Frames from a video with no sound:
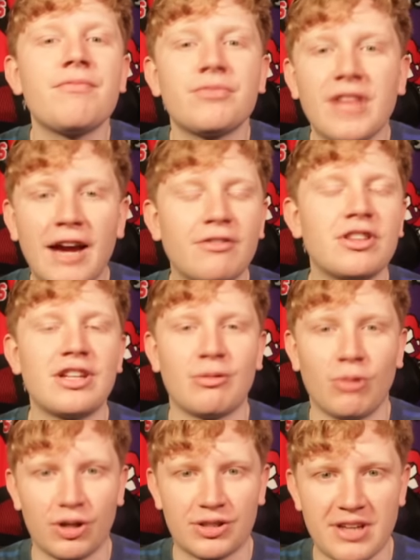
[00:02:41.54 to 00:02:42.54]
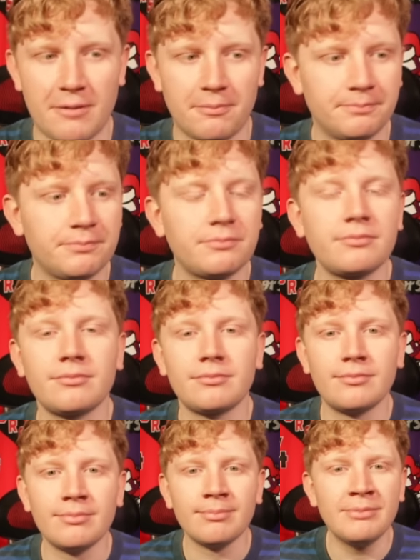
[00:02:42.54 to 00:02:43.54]
everything works out.
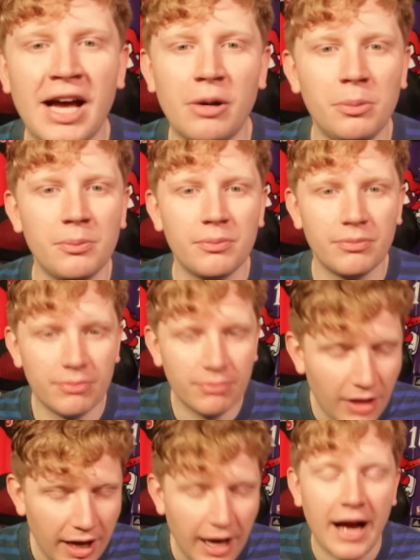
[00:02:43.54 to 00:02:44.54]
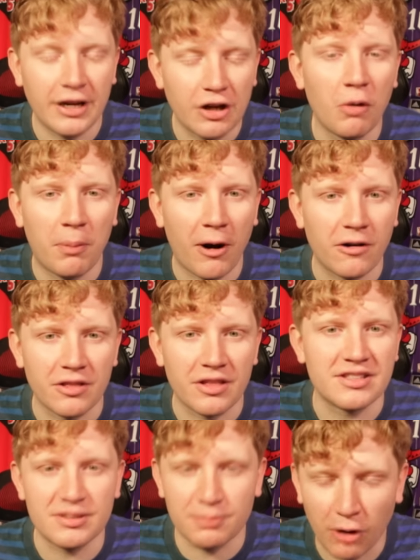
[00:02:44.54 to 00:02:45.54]
Now, I know a part of
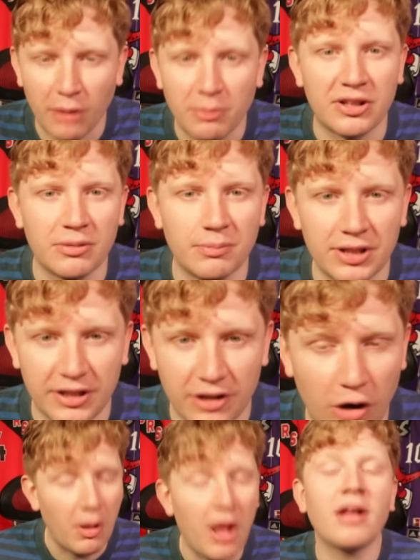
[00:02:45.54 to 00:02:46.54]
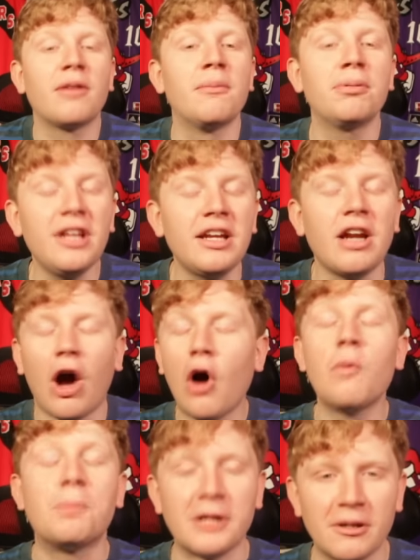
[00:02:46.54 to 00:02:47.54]
this is probably complete
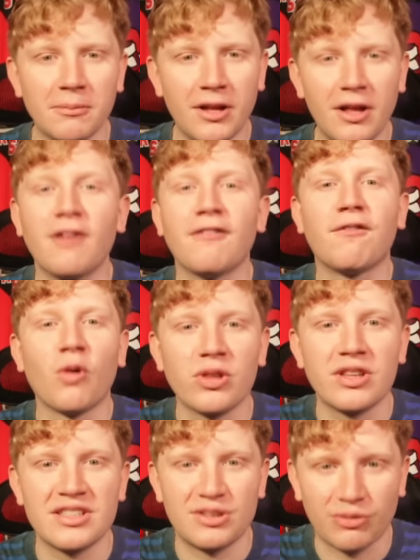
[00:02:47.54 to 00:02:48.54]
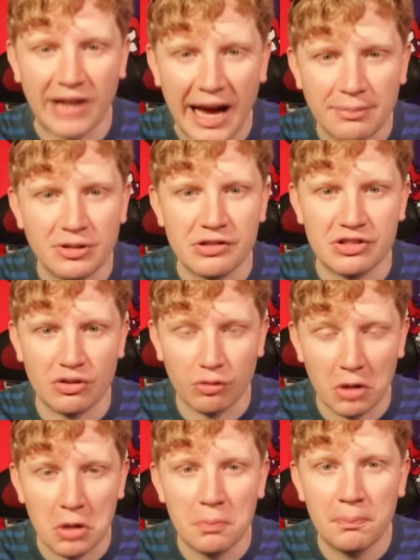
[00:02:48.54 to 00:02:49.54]
hopium for this Raptors
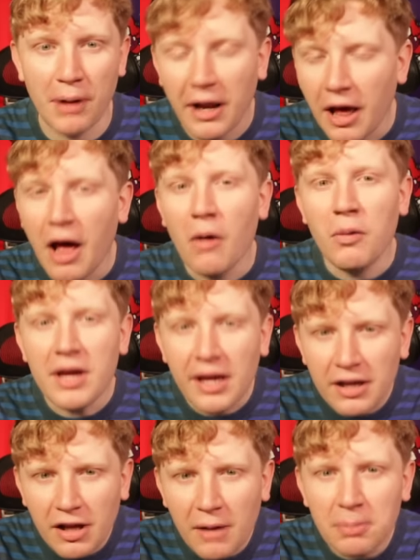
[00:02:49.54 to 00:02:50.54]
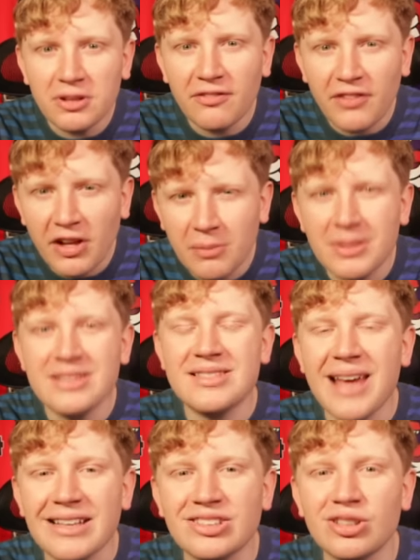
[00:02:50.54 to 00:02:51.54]
group, but we had a couple developments
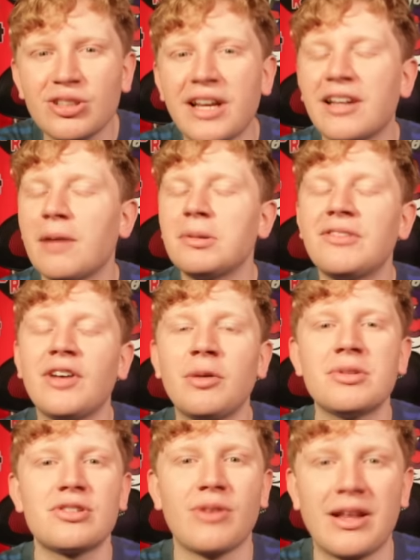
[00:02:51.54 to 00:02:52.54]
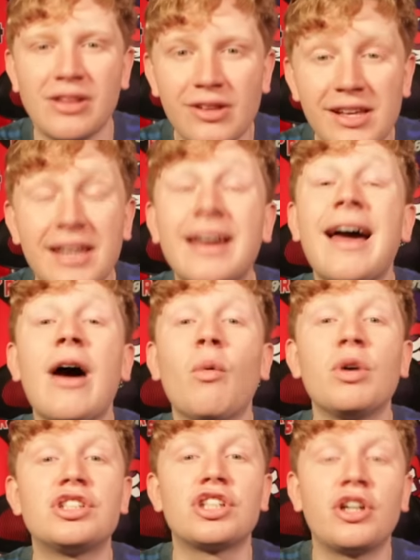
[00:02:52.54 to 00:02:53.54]
yesterday, a couple developments around the league,
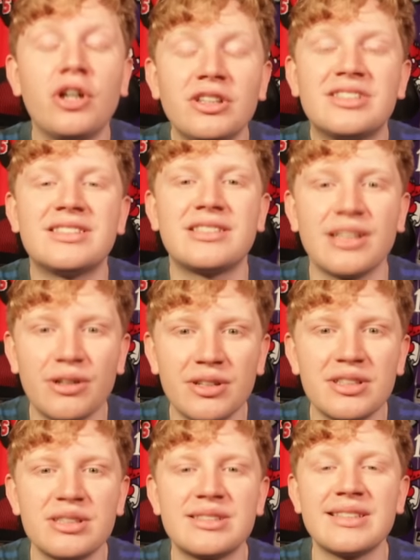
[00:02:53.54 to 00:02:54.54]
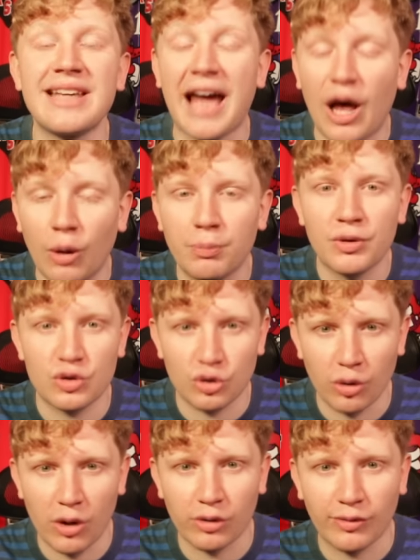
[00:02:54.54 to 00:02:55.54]
which could seriously help the
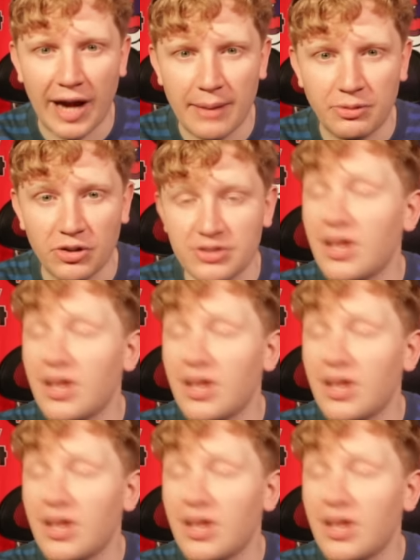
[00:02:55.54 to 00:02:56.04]
Toronto Raptors